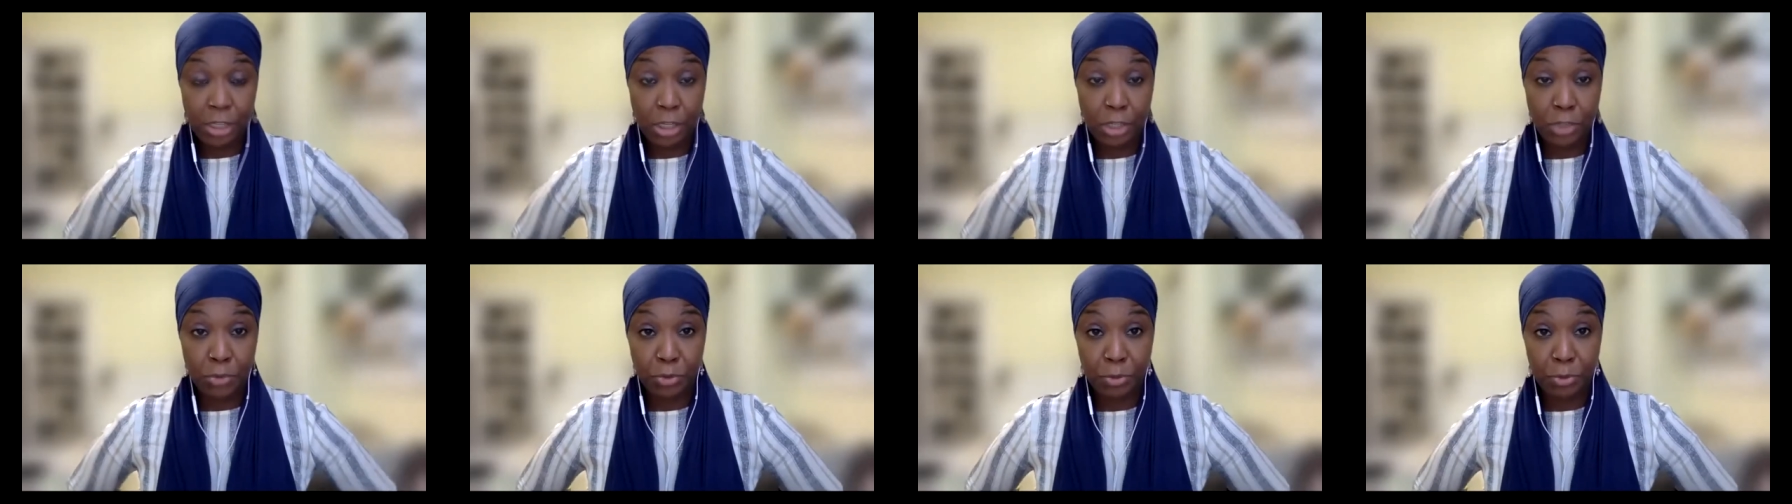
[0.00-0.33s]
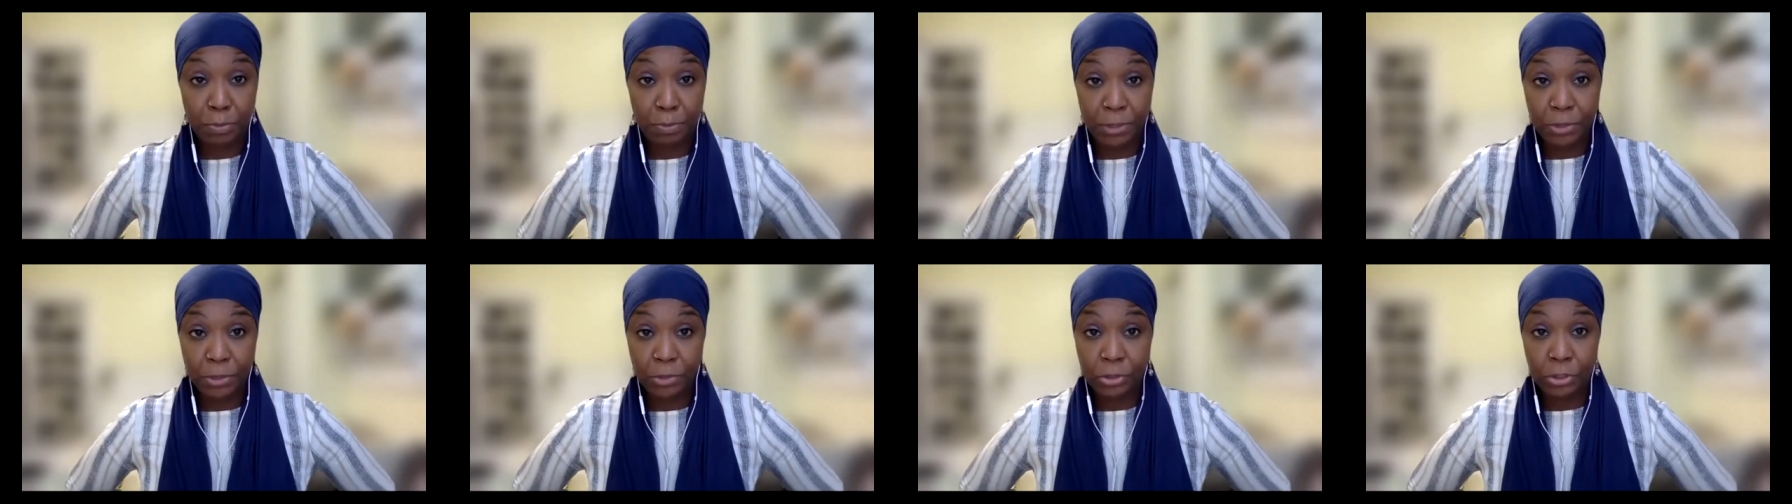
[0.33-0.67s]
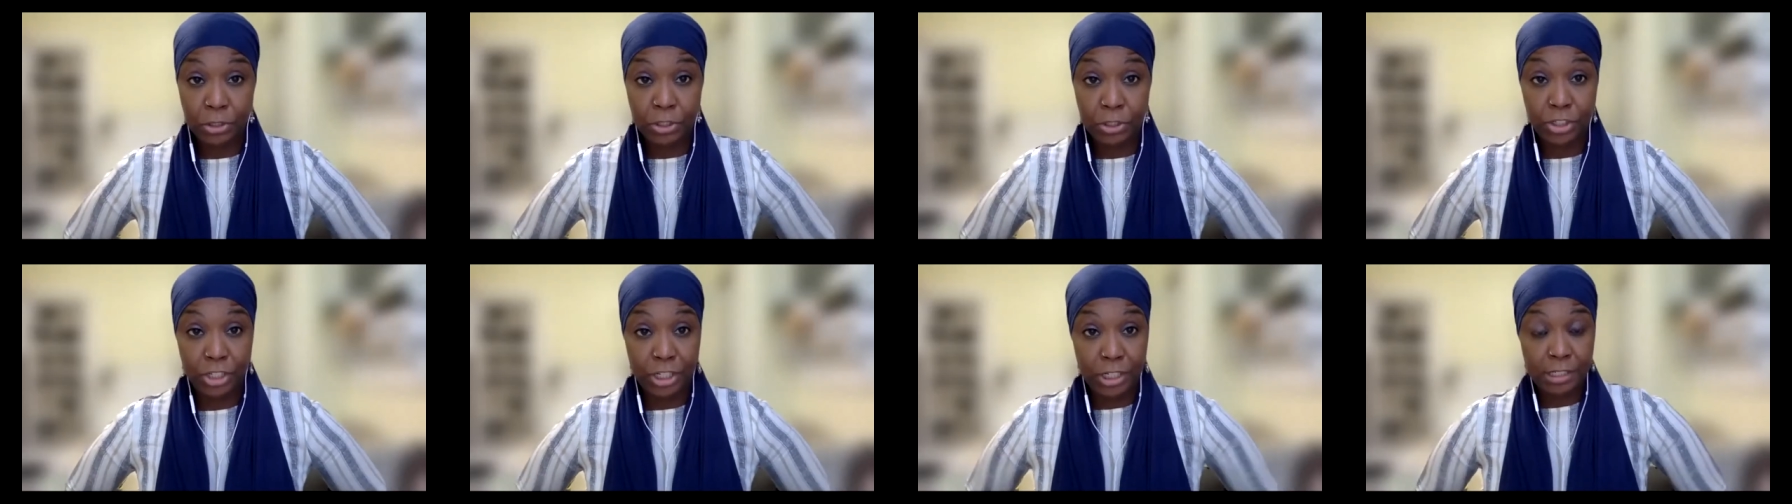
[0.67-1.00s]
country built
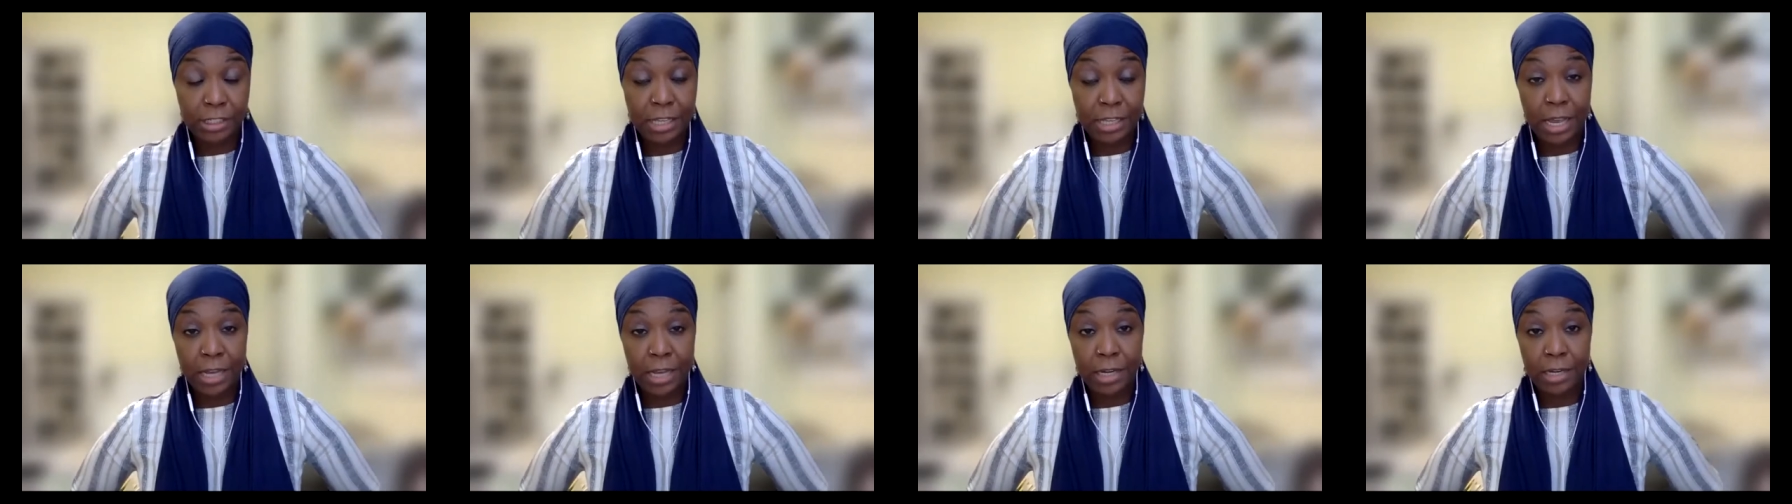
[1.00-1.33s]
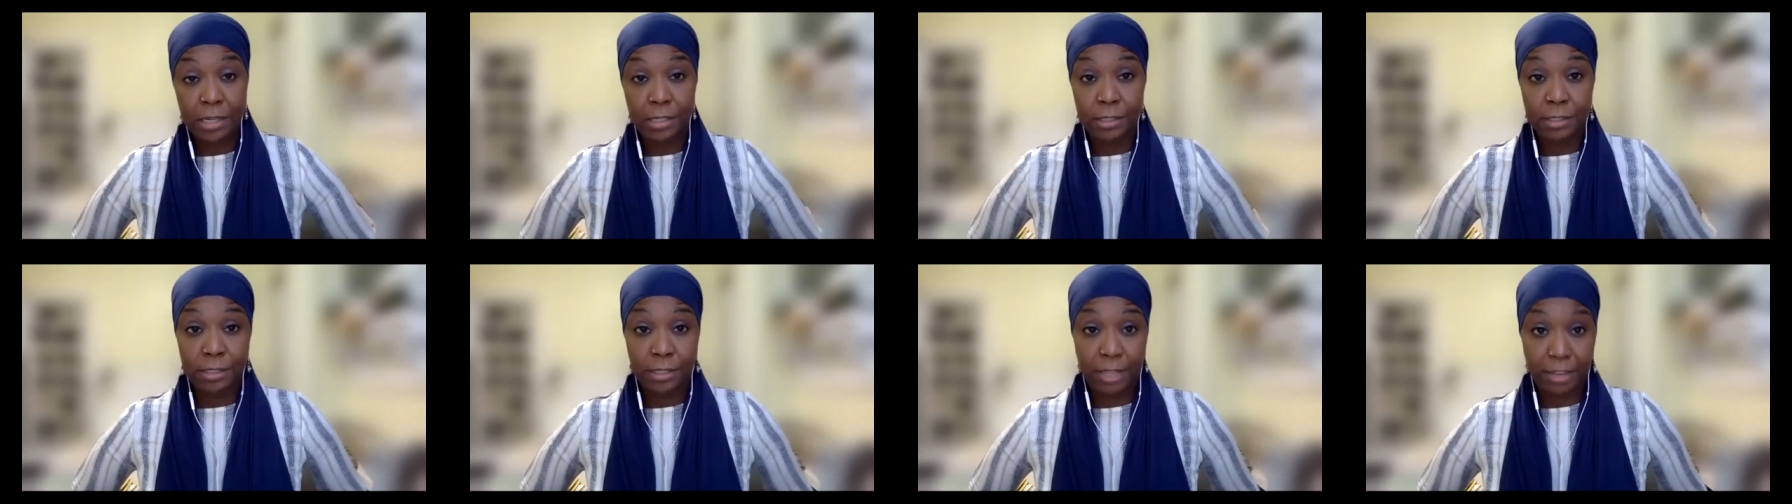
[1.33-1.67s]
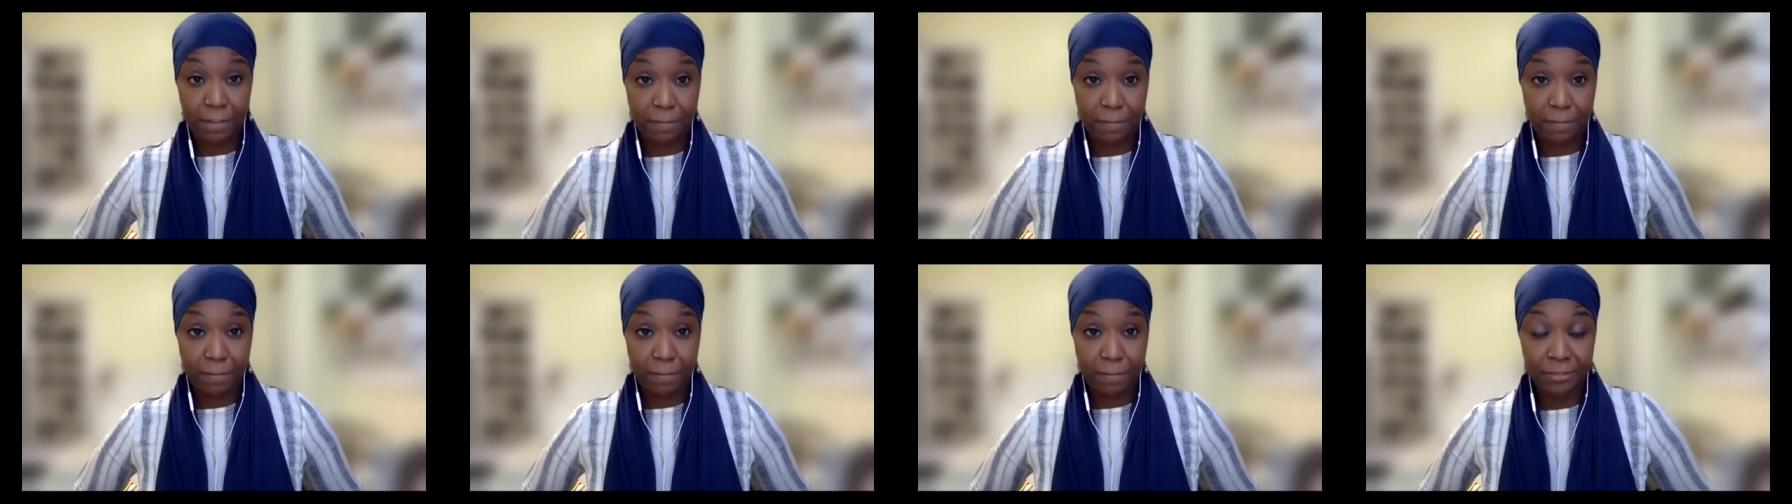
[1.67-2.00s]
on genocide and
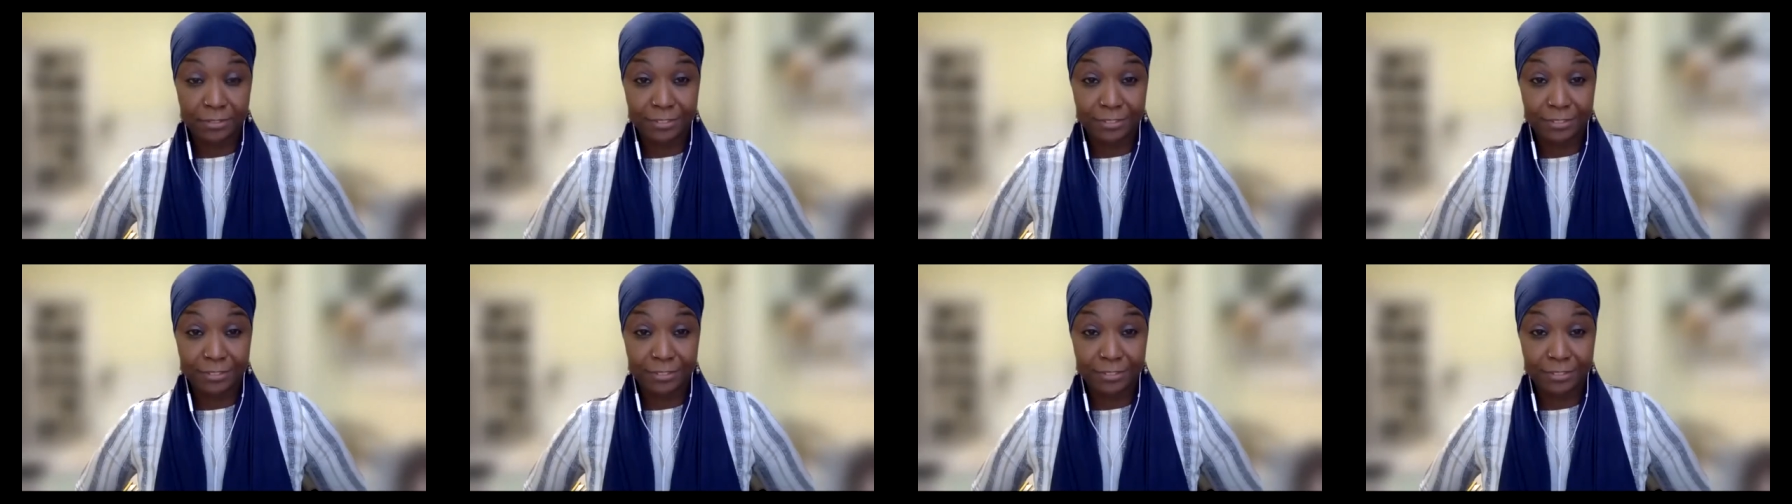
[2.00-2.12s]
enslavement,